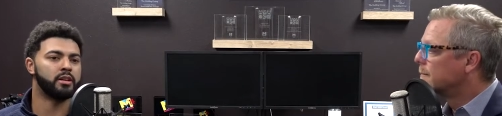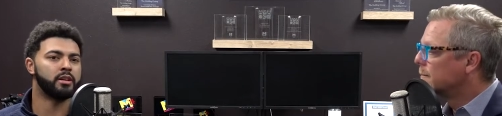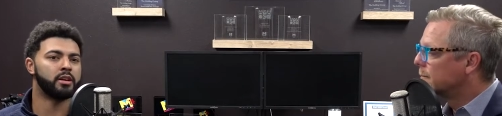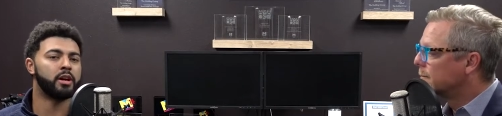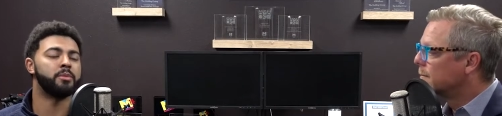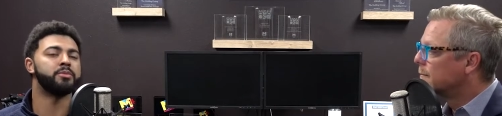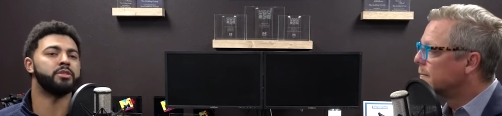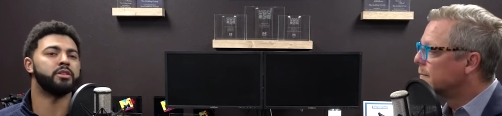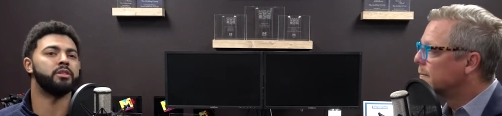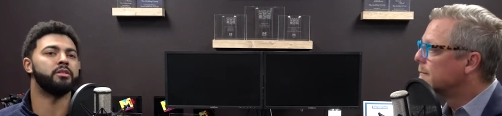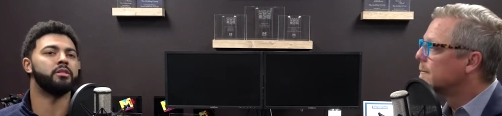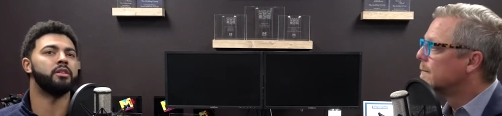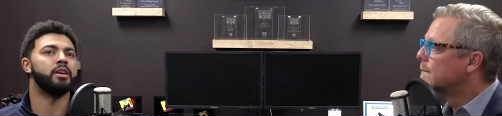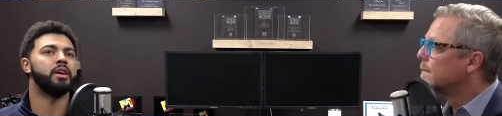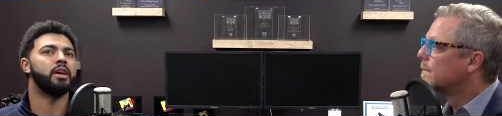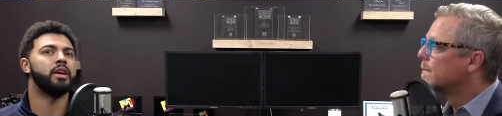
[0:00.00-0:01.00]
Speaker 1: comes
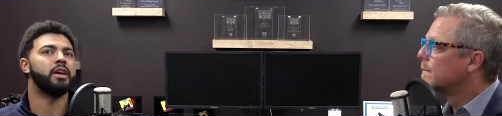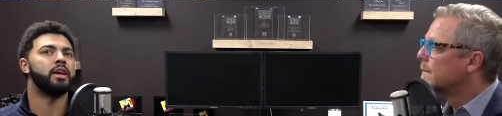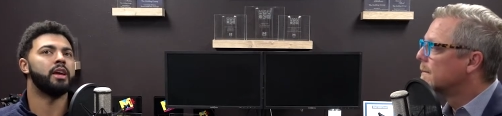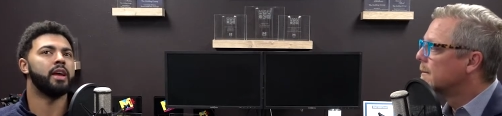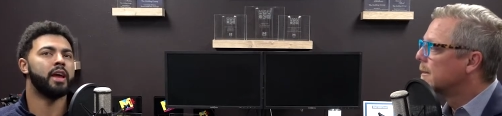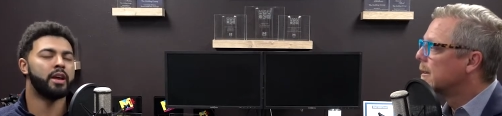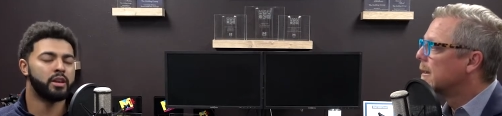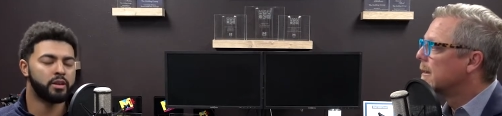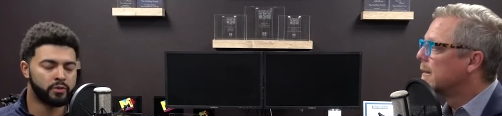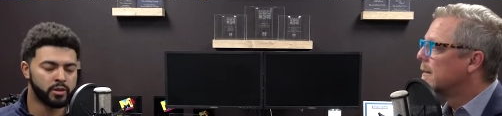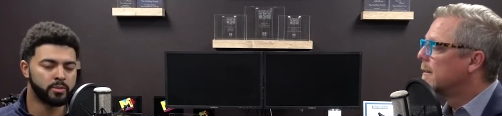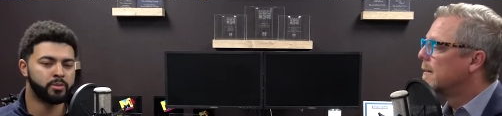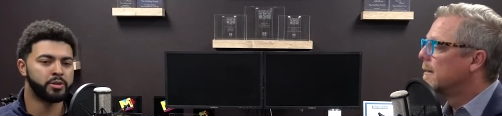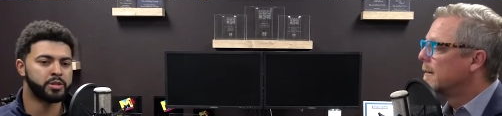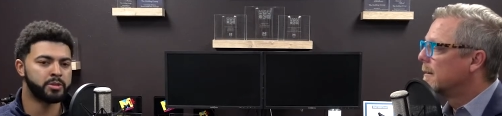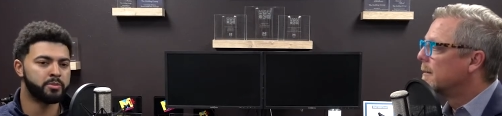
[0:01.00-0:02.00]
in handy for the
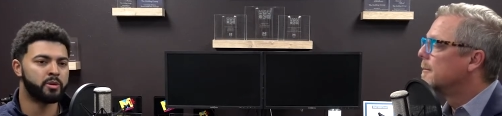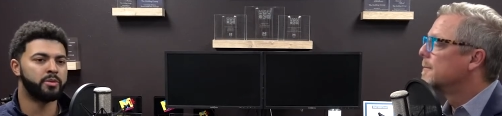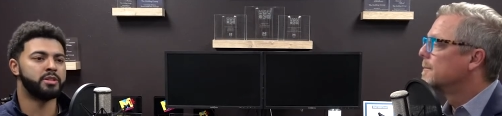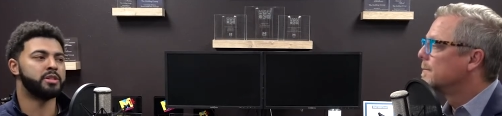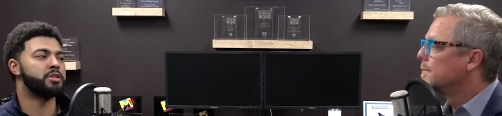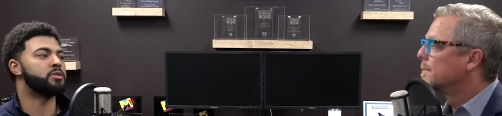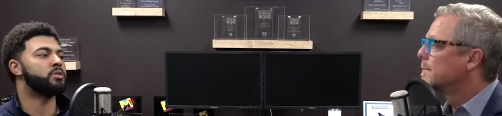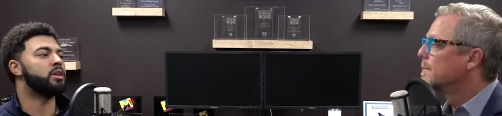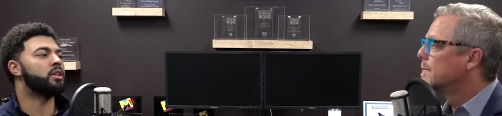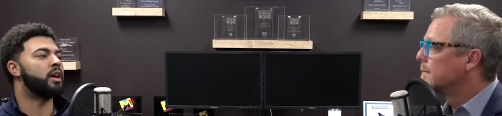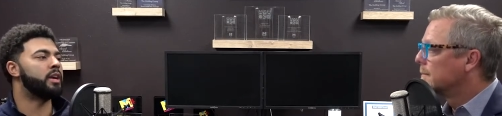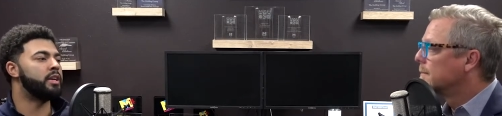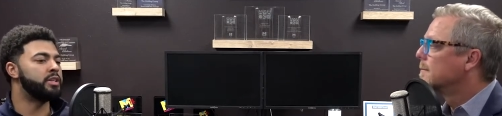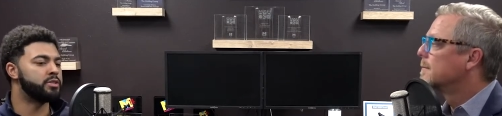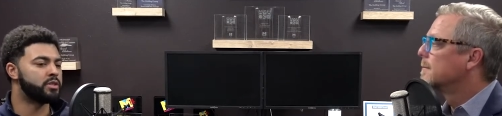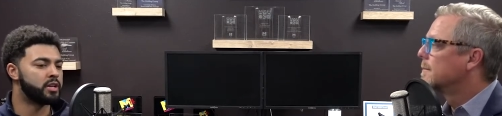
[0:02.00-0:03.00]
police department. It's a
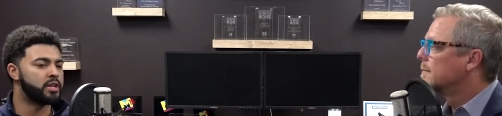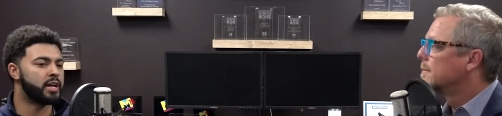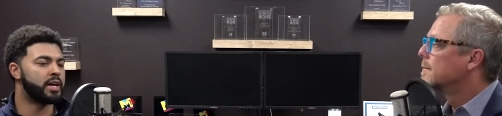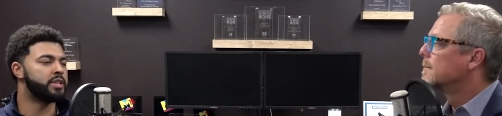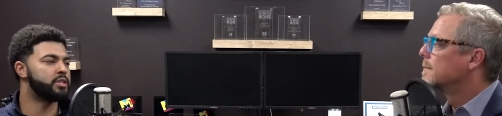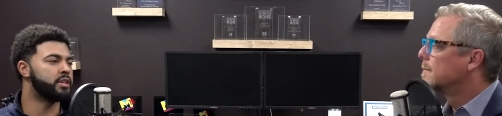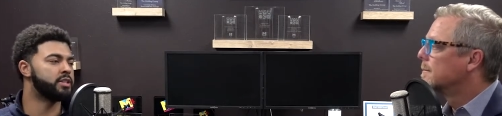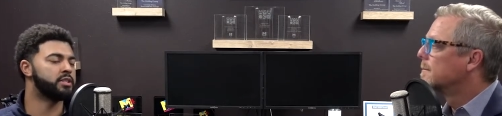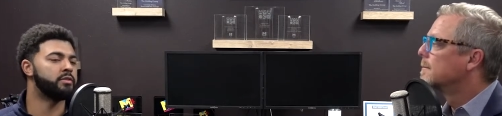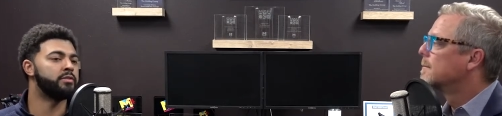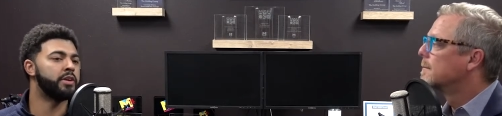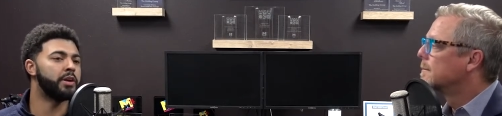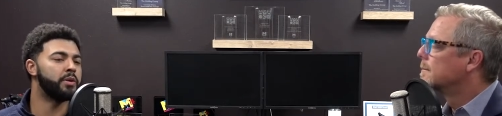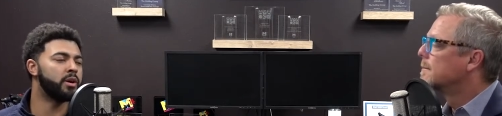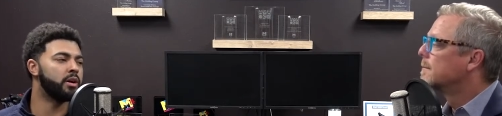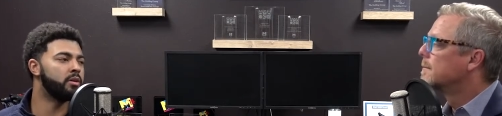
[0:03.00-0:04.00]
lot easier to digest and
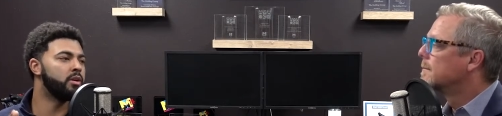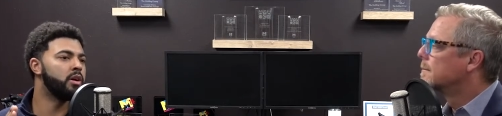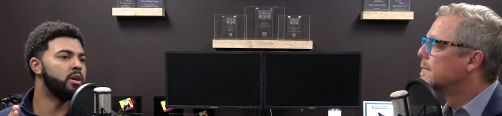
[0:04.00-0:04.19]
figure out